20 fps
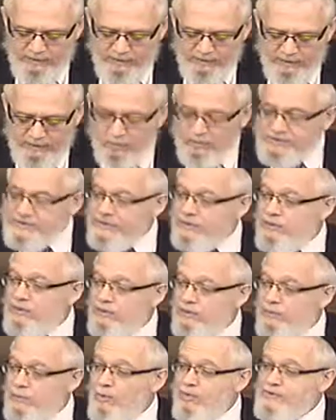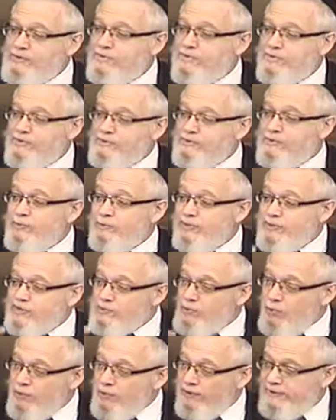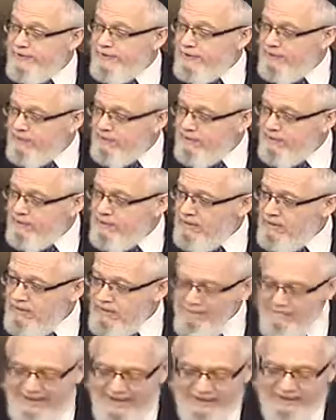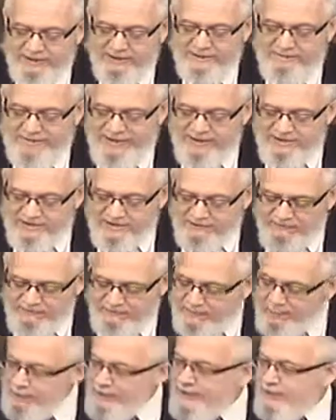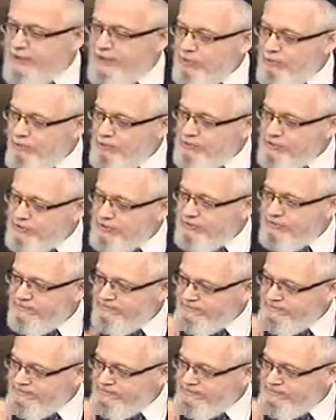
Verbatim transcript: You want to say, what is a person who he's walking? Mahalich means fully engrossed.